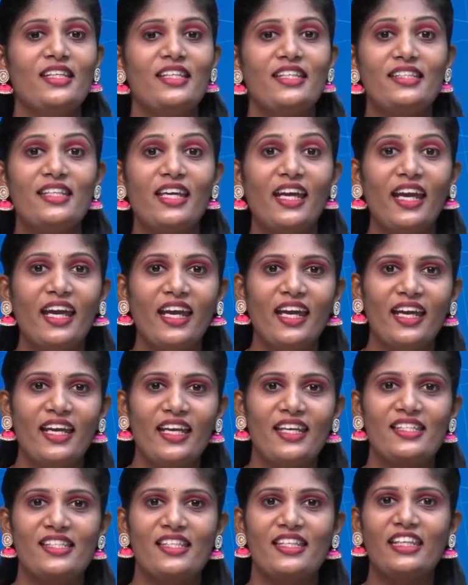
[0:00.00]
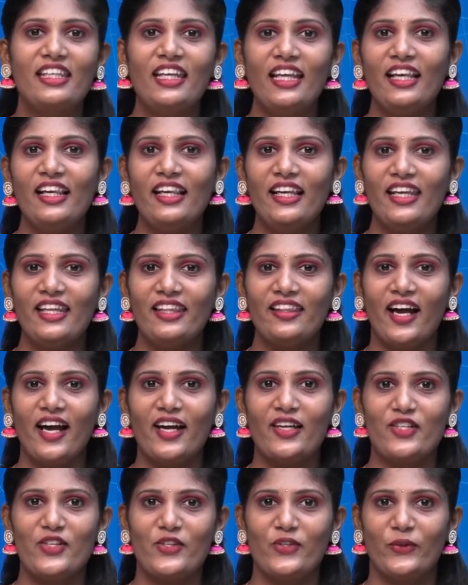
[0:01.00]
Yes, Gilli
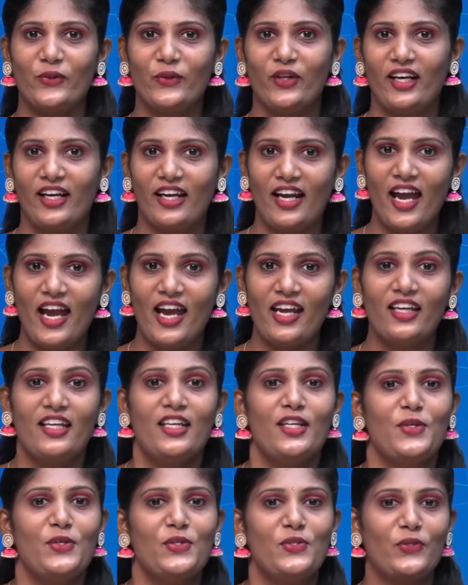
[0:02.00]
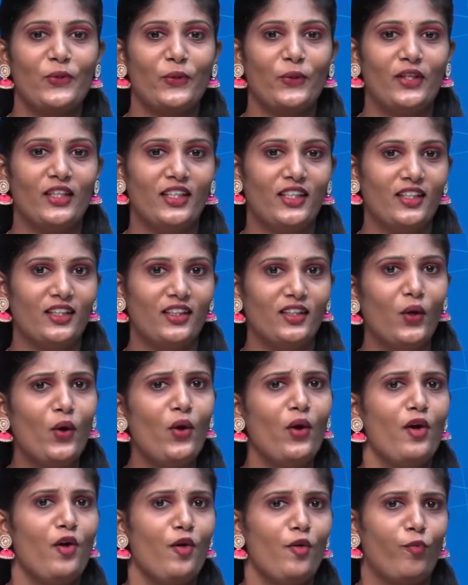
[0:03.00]
Dandu, right? So here
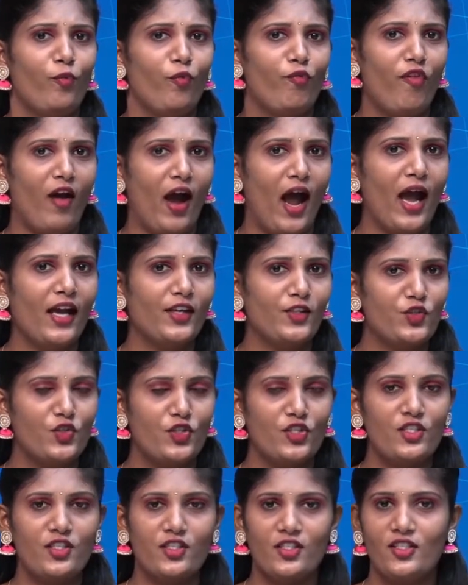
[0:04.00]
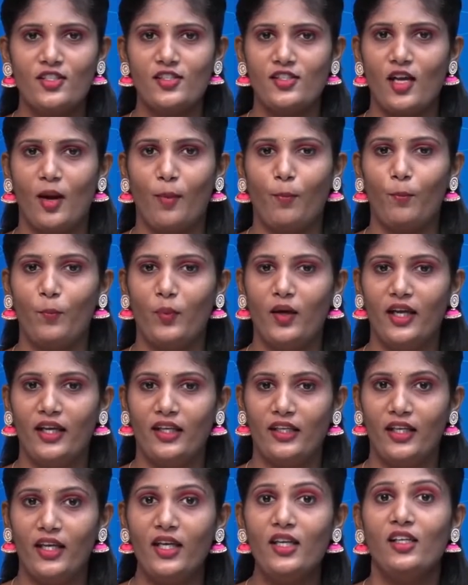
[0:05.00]
5 children are
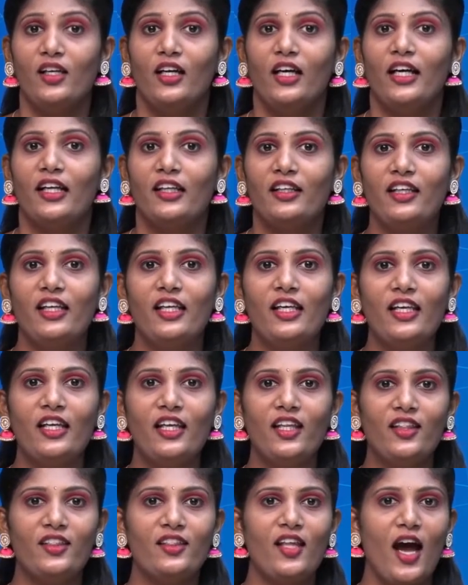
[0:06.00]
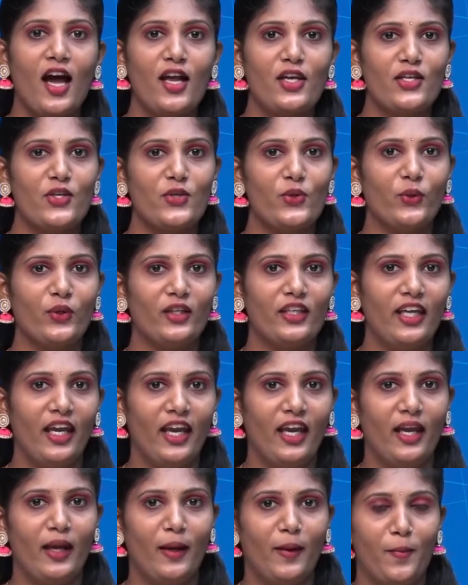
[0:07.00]
playing Gilli Dandu
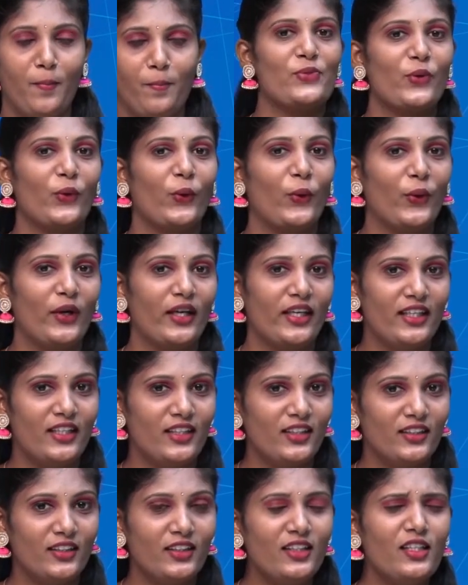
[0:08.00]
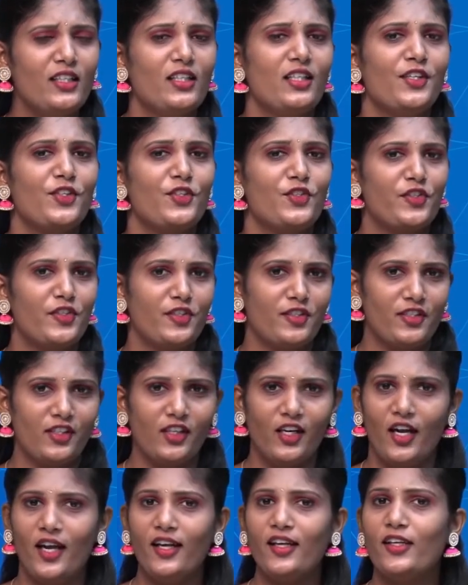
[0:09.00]
game. So here
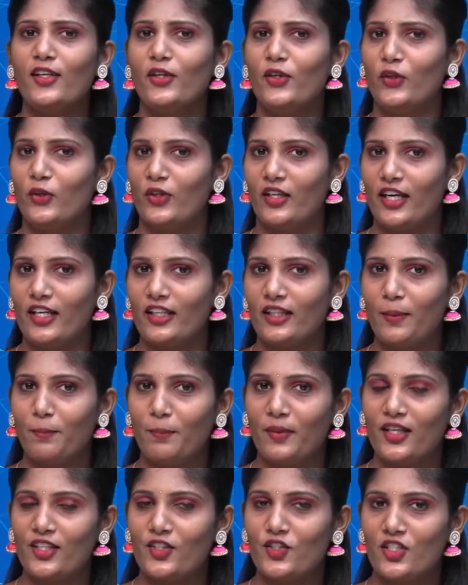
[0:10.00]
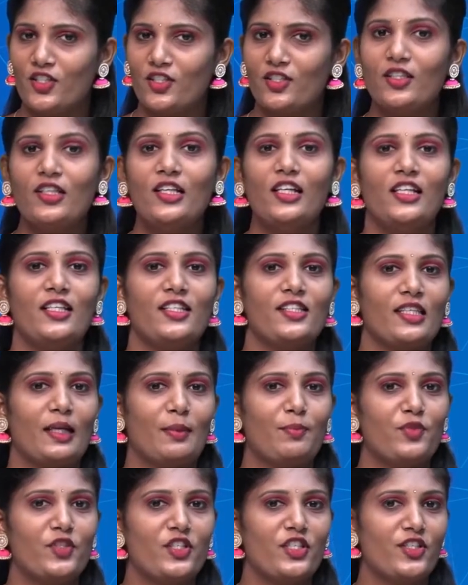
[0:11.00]
children, look at the picture.
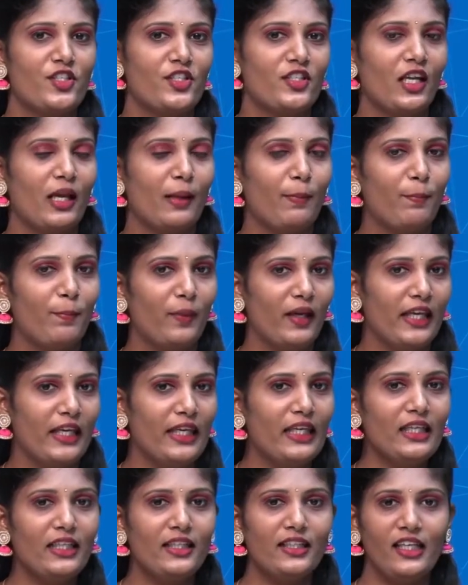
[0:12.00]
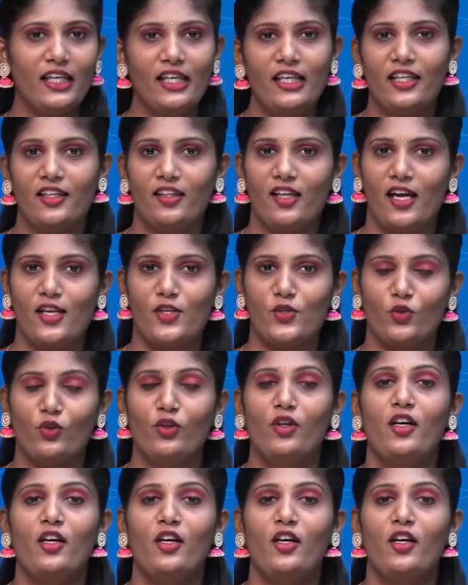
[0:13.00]
Some children are playing Gilli Dandu.